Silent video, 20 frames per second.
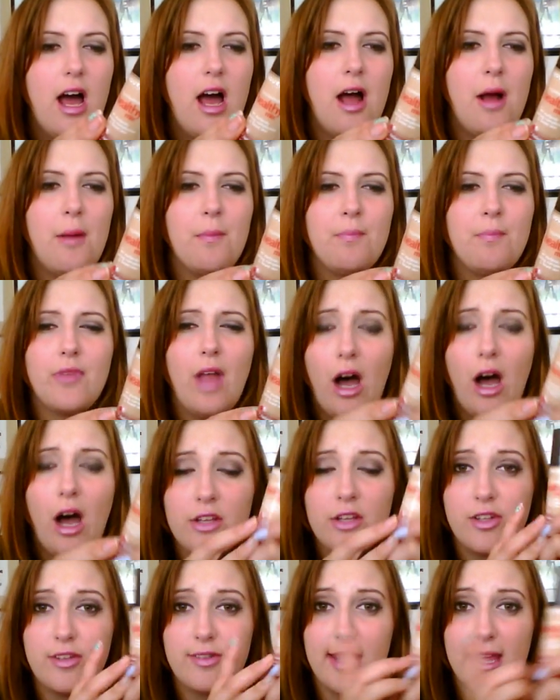
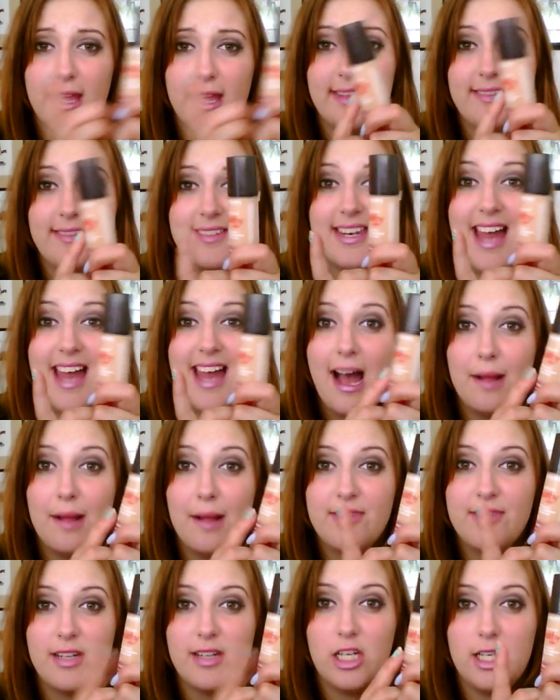I just think it's an
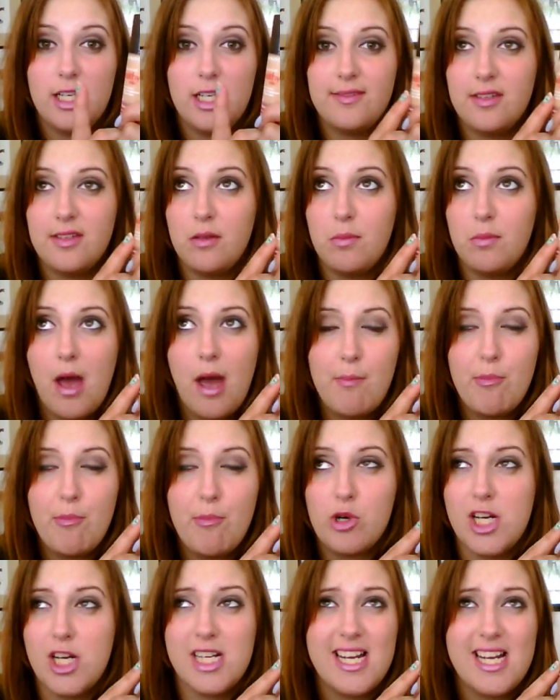absolutely superb
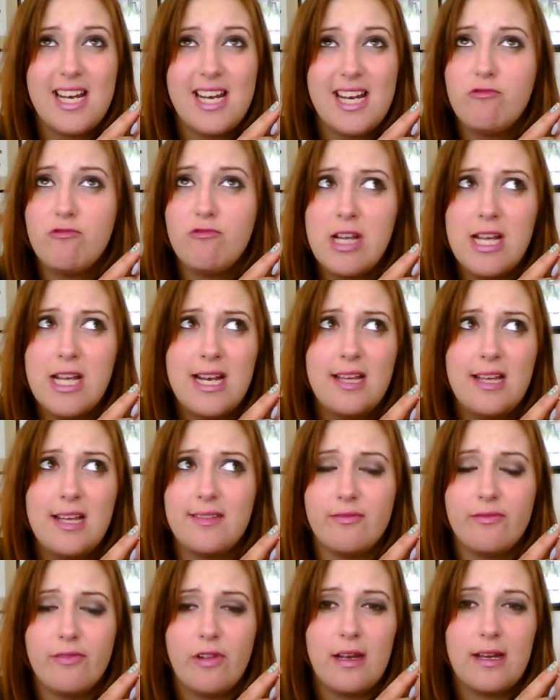product, and it
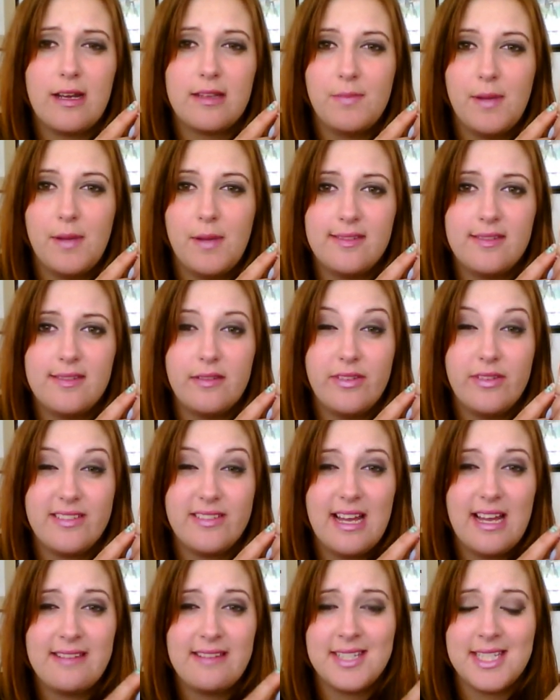really isn't very expensive.
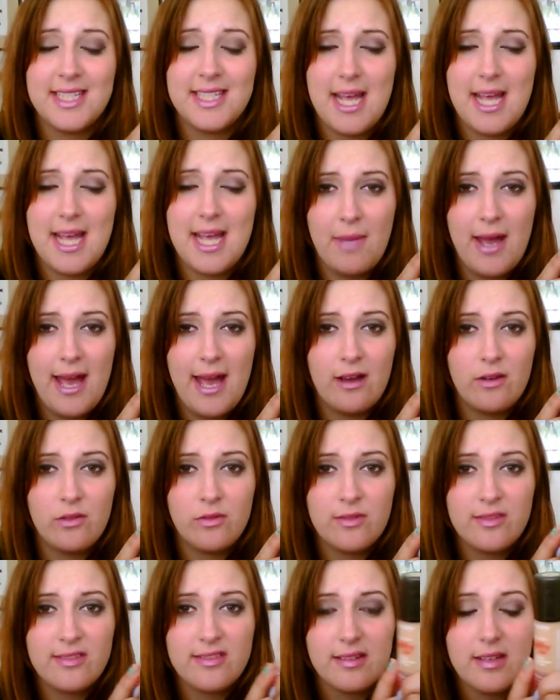It's less than
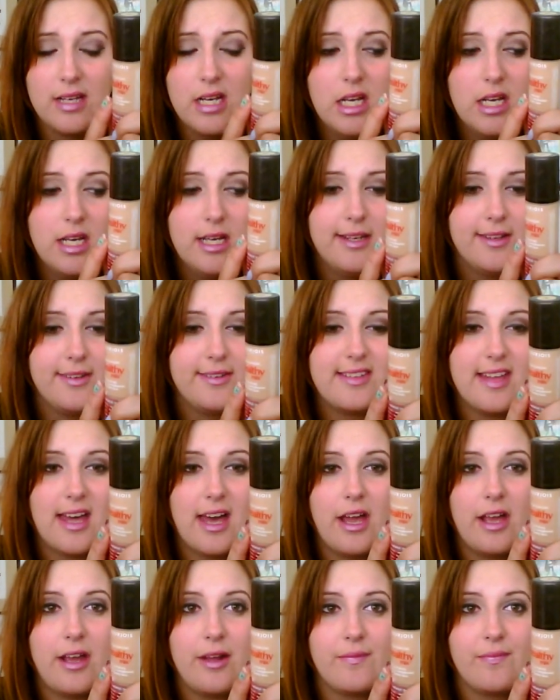£10.
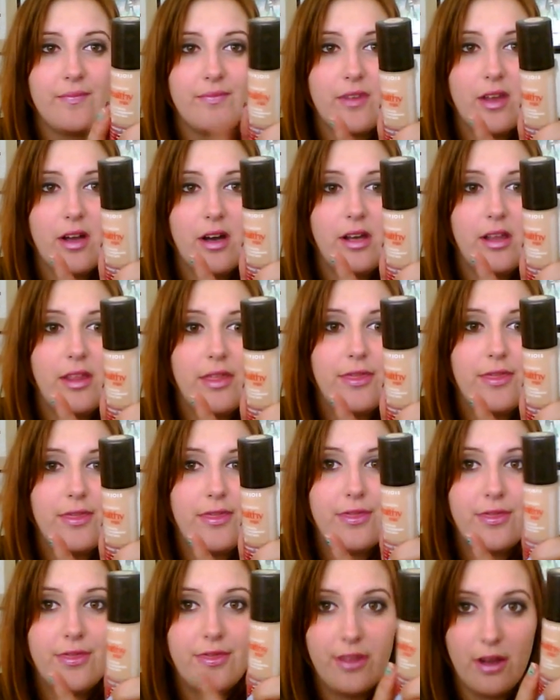So I
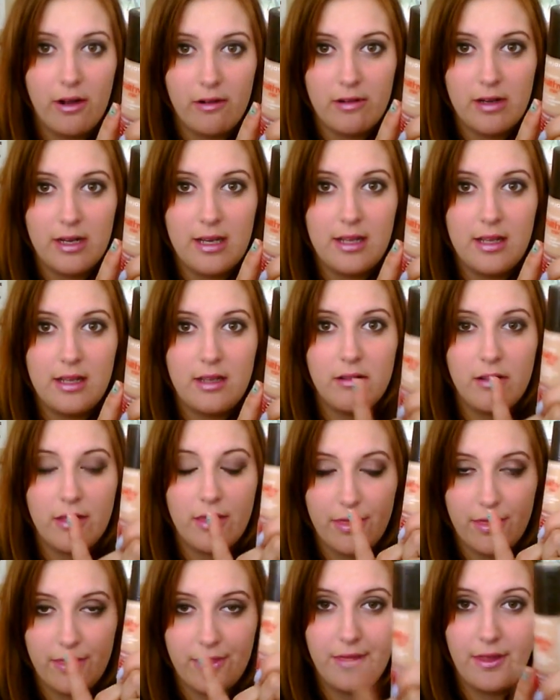thoroughly
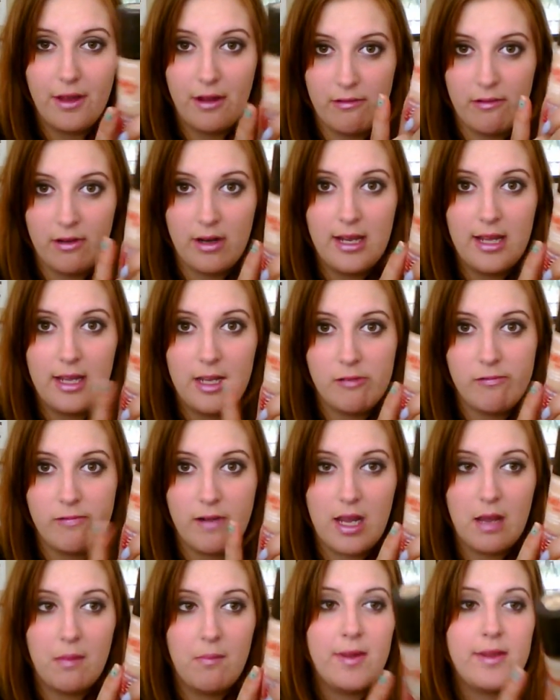
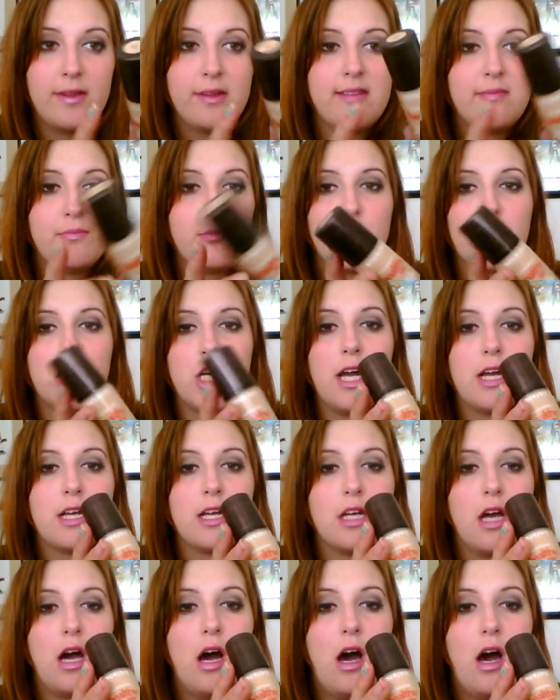recommend this
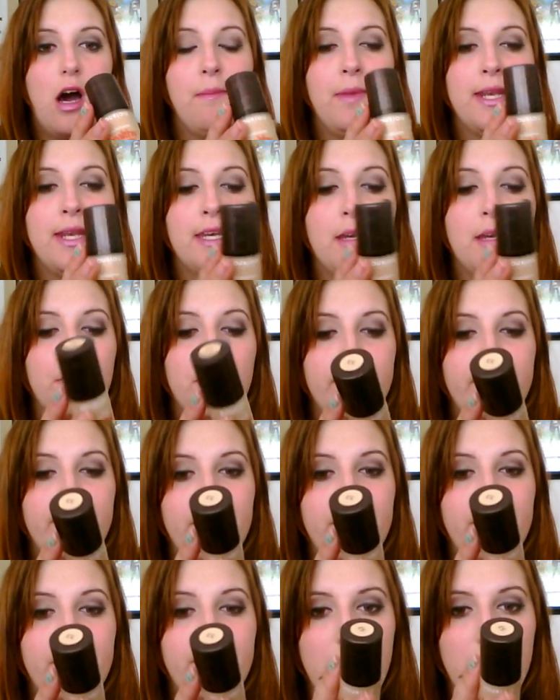product. I'm in number
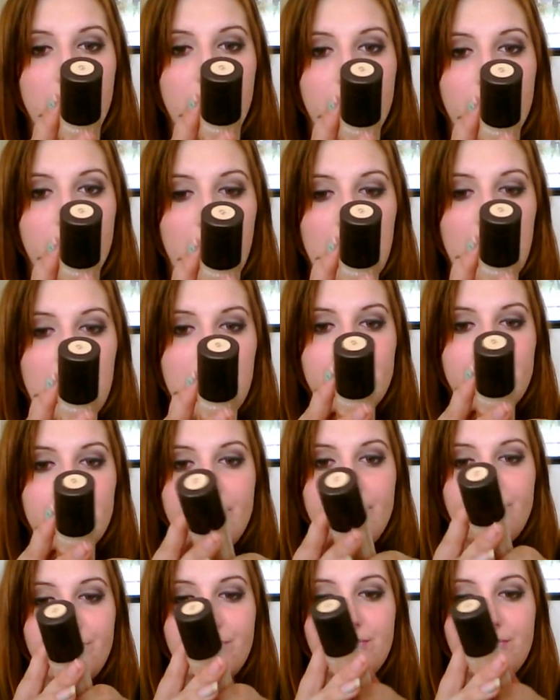53.